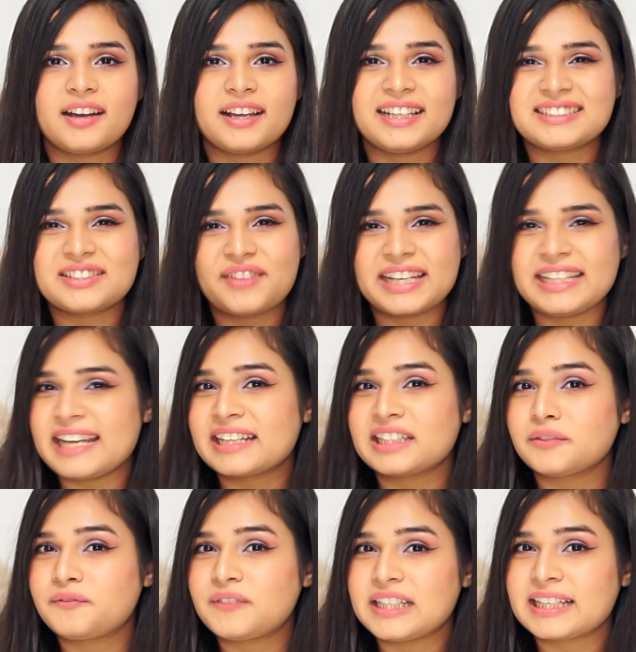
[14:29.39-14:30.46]
it's a very
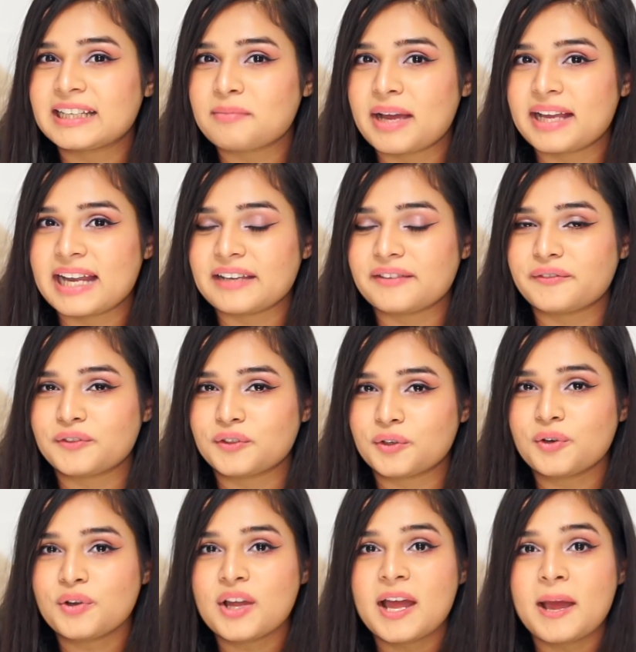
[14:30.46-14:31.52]
negative feeling in my life,
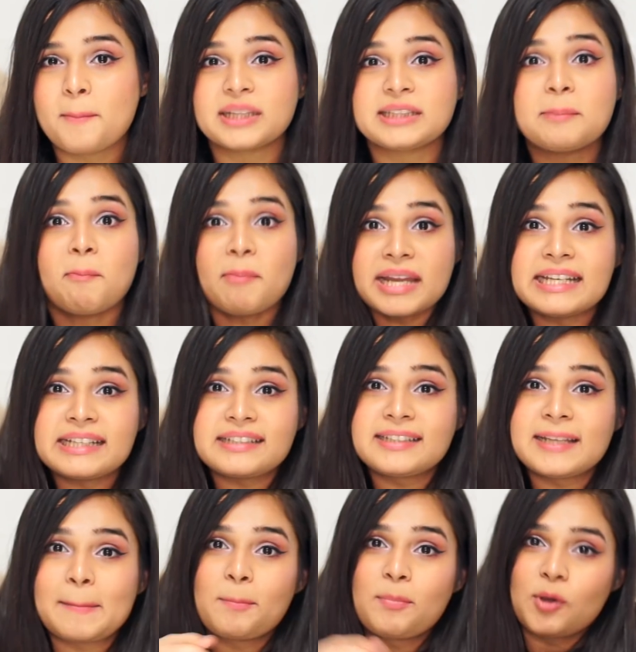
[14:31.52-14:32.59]
But the minute
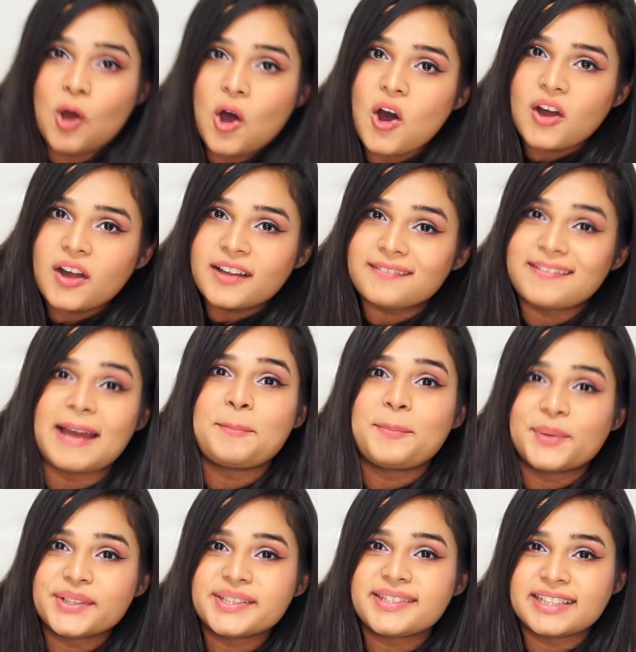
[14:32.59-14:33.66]
they block that
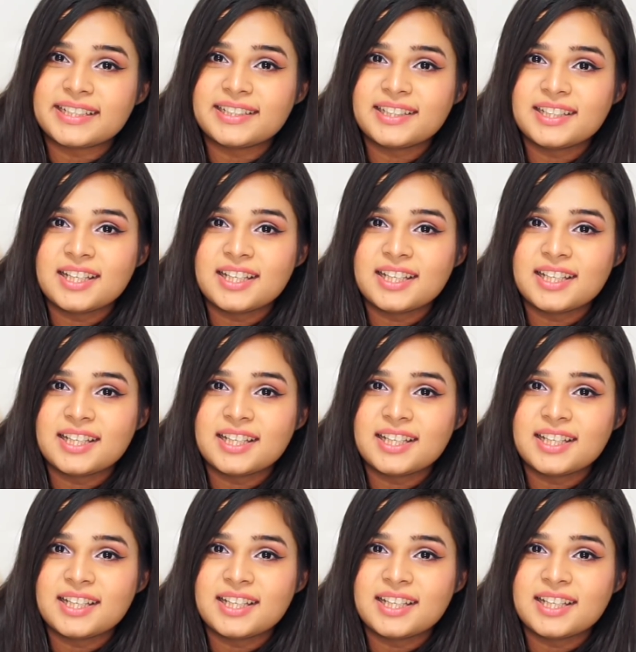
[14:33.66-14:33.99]
person,